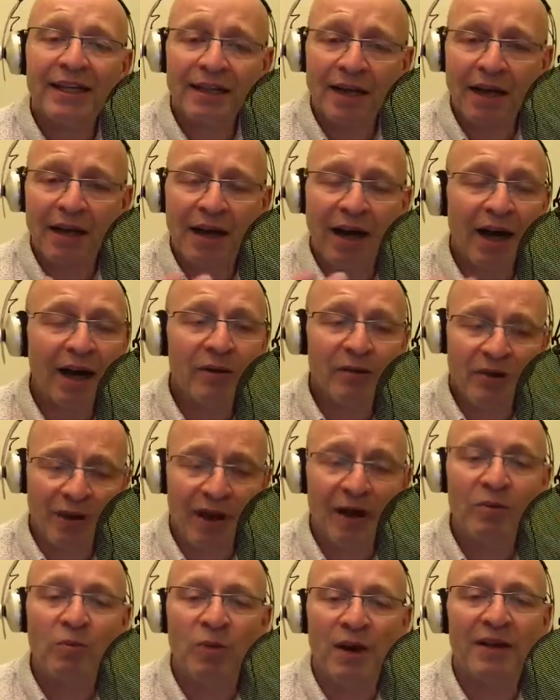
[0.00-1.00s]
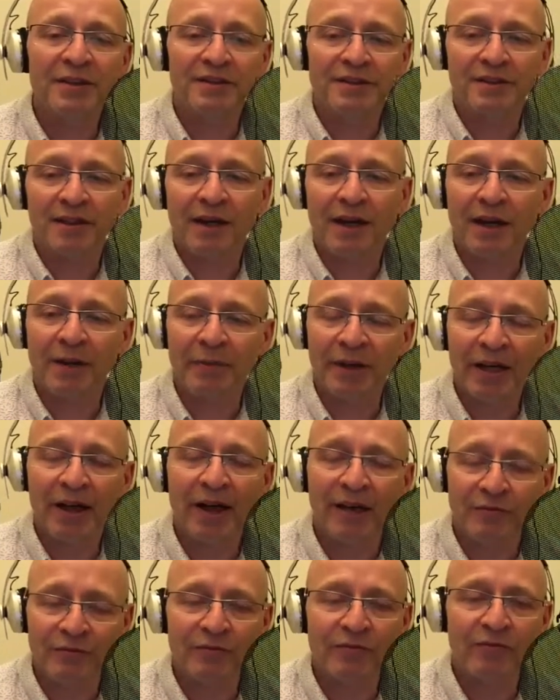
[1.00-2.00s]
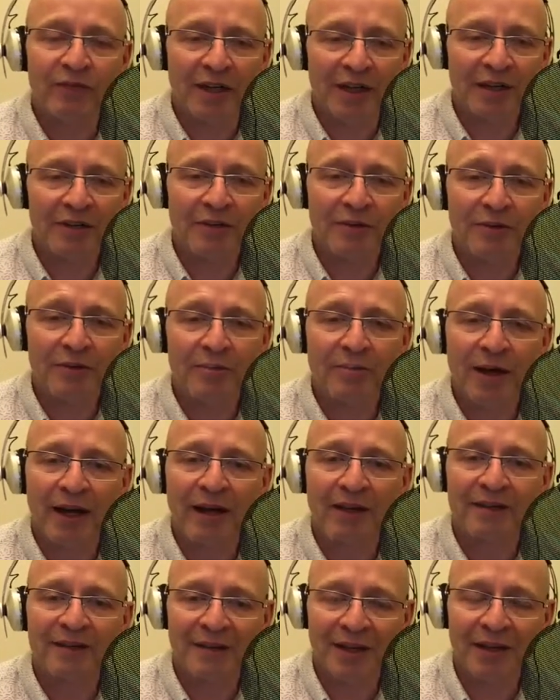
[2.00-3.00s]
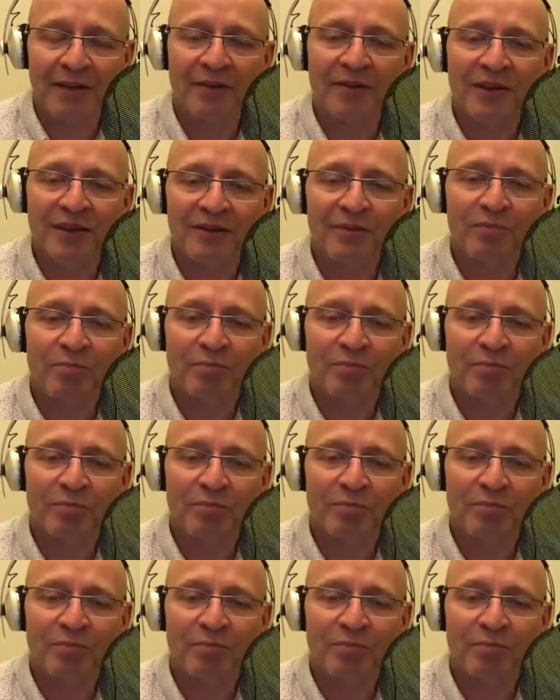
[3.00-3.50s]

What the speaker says: I wonder. I mean, I haven't really thought about it until this